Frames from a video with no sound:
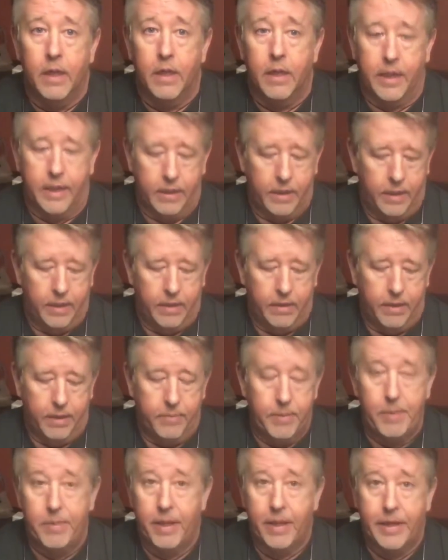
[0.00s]
like
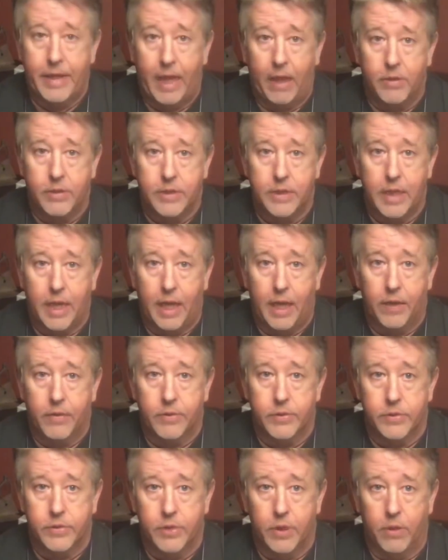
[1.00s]
maybe
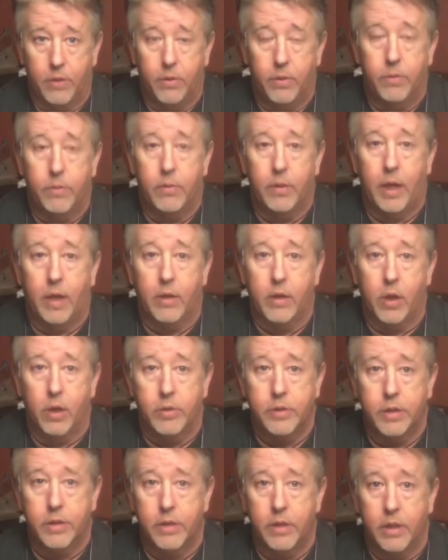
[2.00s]
$1,000 or so. I'll go
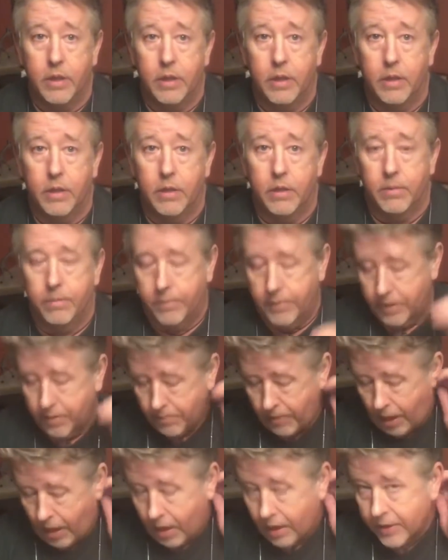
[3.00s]
to the
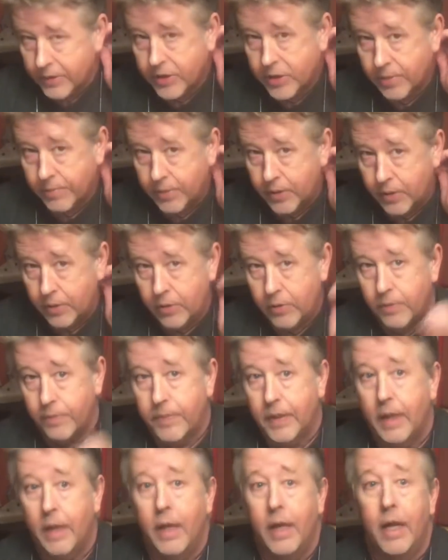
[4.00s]
mall in Cebu
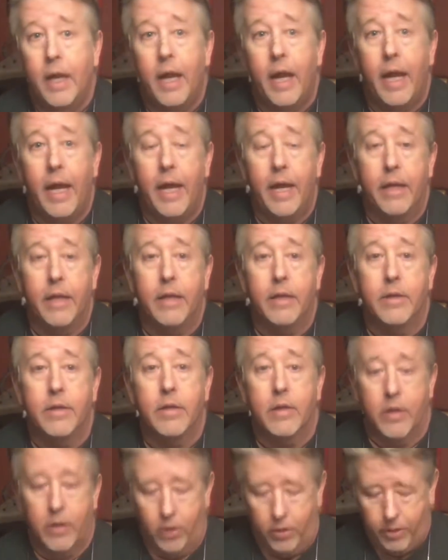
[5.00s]
and
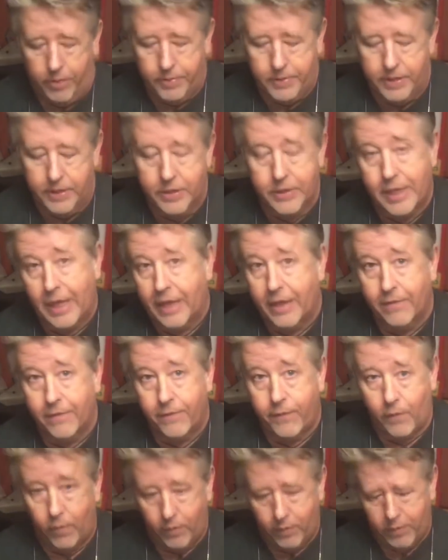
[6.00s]
go up to the second
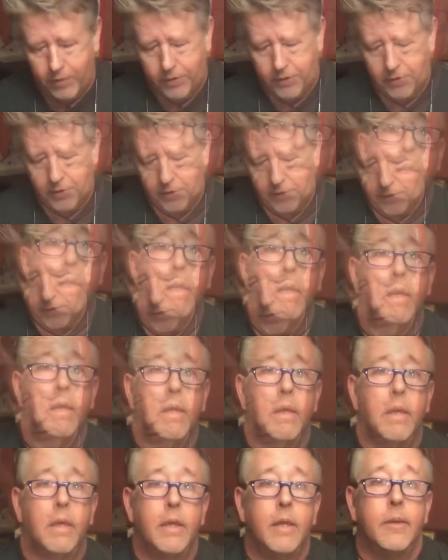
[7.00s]
floor or third floor
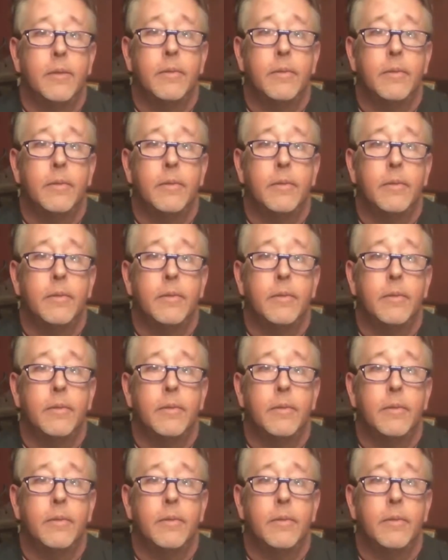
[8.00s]
and